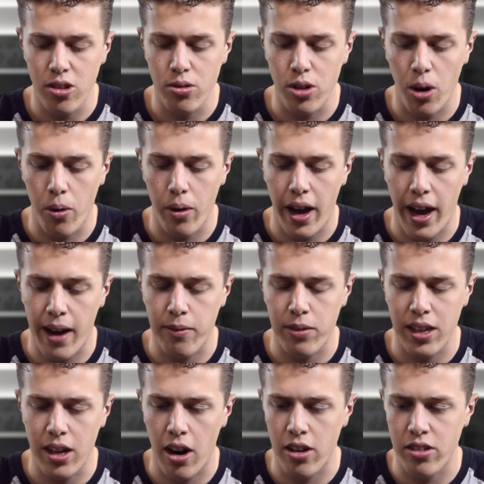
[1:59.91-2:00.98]
you don't have
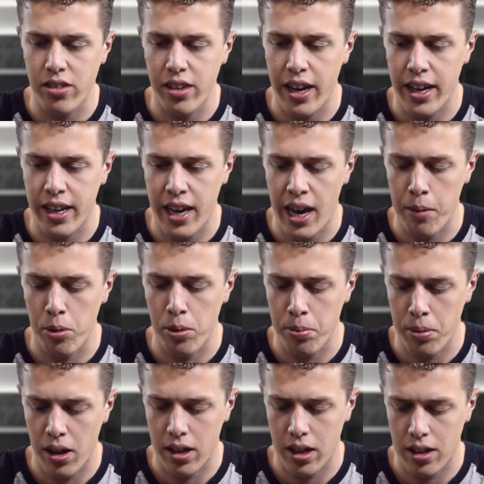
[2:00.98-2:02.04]
the RCA cable
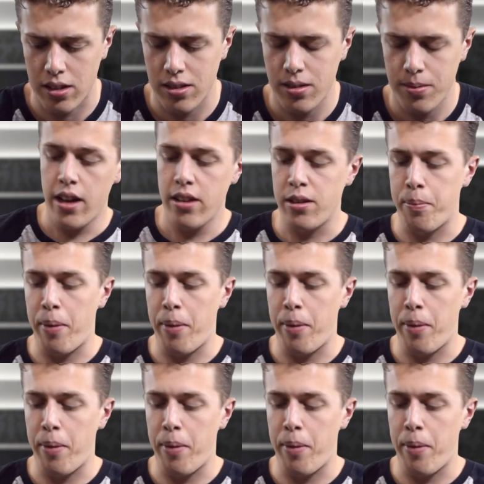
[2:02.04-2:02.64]
plugins. To